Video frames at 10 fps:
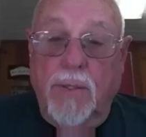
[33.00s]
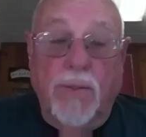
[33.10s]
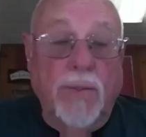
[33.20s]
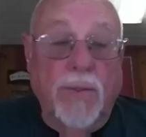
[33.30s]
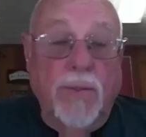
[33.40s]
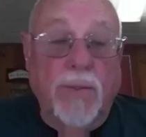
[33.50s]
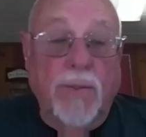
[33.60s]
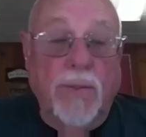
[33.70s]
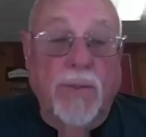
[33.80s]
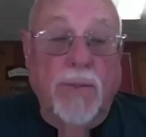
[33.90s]
do that
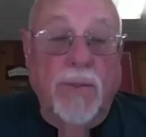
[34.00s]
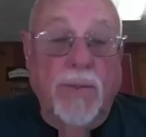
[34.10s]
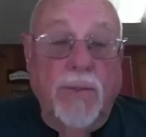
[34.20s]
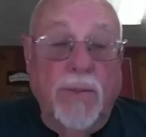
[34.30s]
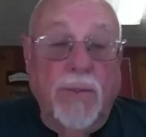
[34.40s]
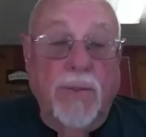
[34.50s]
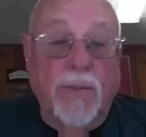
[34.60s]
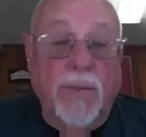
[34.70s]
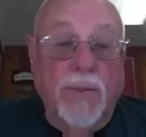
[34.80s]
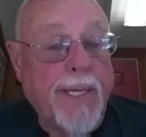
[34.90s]
very
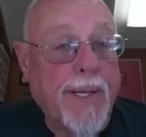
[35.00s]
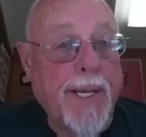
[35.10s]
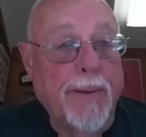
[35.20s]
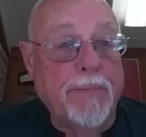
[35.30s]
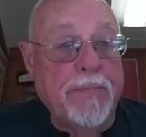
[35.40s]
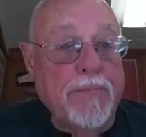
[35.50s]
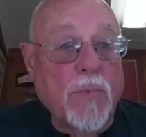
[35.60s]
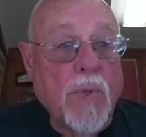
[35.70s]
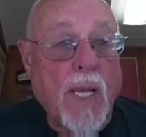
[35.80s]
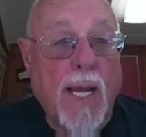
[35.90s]
simply.
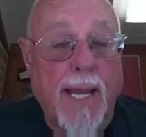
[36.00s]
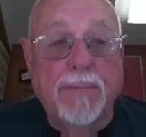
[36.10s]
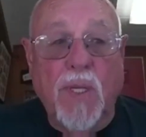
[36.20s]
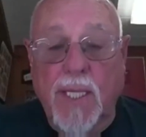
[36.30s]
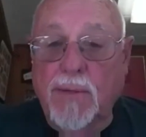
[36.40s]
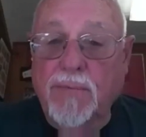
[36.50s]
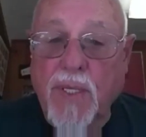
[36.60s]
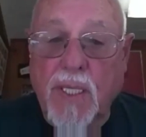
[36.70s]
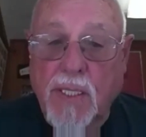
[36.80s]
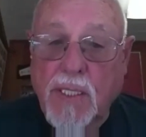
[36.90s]
I believe that the
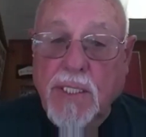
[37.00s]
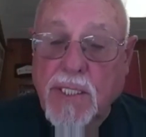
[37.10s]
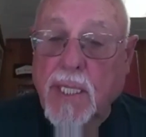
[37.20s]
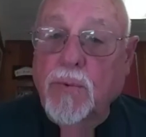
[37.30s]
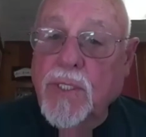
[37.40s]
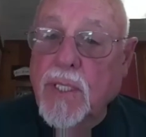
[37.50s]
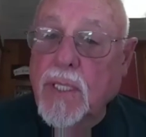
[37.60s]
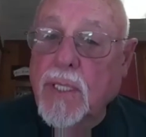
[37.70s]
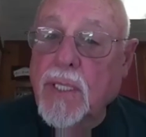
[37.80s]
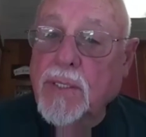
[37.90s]
distinguishing
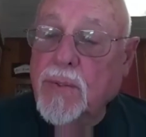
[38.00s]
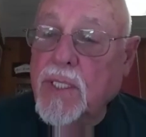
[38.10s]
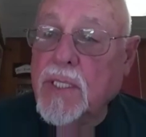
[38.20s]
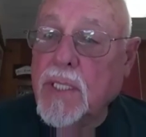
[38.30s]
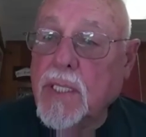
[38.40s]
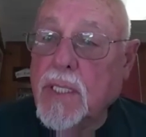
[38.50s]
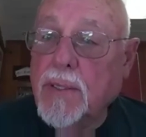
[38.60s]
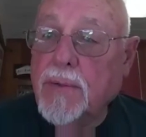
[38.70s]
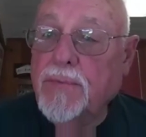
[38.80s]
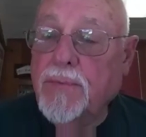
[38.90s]
characteristic
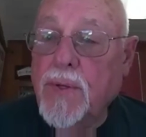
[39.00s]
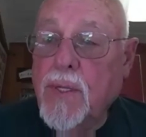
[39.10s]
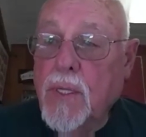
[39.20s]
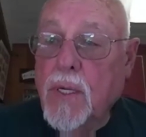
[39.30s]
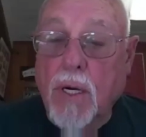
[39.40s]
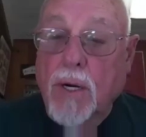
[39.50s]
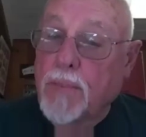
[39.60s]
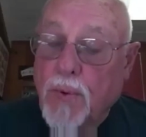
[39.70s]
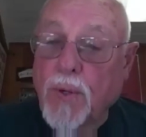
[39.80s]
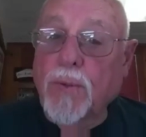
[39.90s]
of our
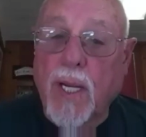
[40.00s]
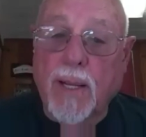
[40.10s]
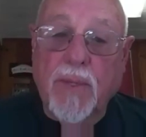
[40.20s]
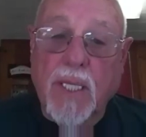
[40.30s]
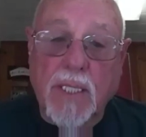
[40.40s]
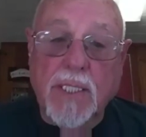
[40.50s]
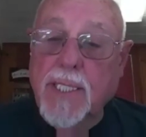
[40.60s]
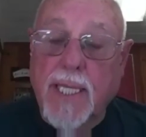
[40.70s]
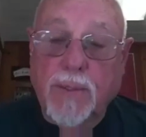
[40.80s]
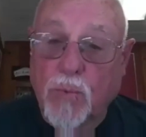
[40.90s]
program is
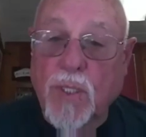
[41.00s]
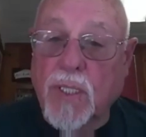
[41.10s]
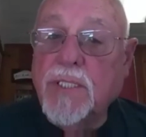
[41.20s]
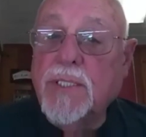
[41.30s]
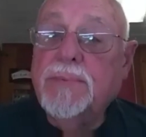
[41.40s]
that it works,